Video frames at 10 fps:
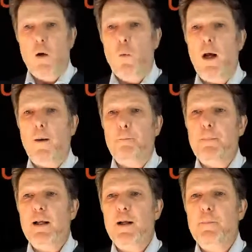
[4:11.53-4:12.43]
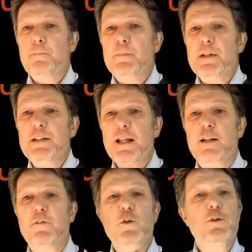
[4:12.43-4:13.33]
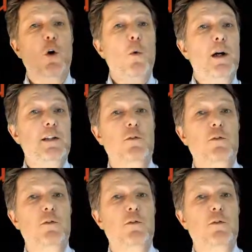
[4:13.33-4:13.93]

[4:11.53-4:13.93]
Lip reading: Well, he said the future always